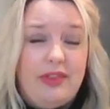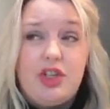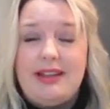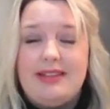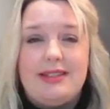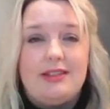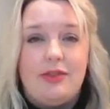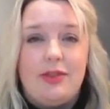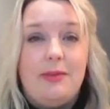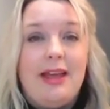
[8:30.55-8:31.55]
The chances
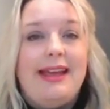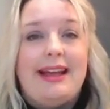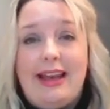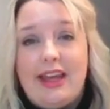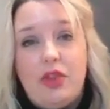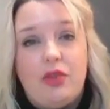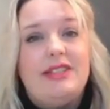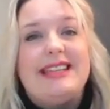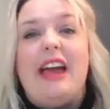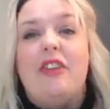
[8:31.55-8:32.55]
of them clicking
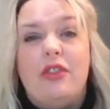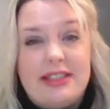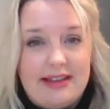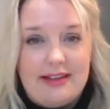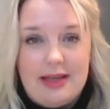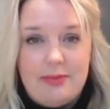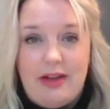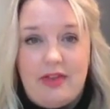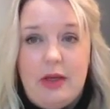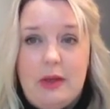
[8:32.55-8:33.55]
through to every single
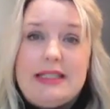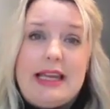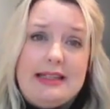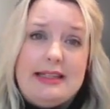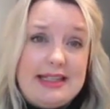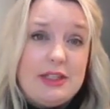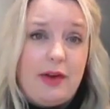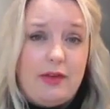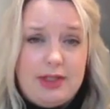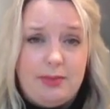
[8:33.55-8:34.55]
email that you send is
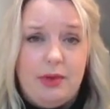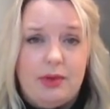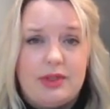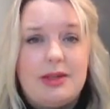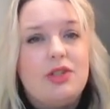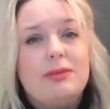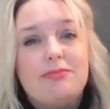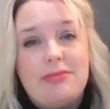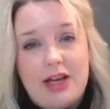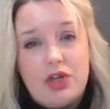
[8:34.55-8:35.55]
very small. So just
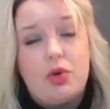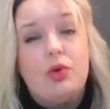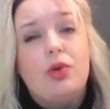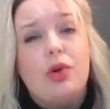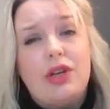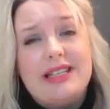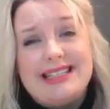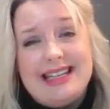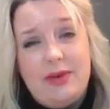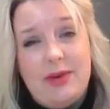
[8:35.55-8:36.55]
make sure you're
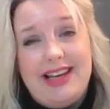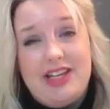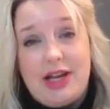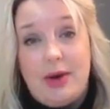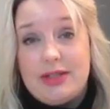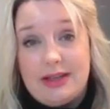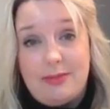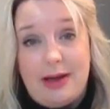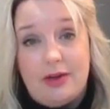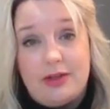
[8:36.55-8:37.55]
continually shouting
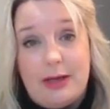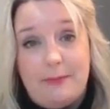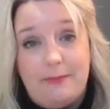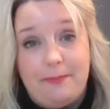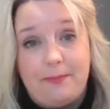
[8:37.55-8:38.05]
about it.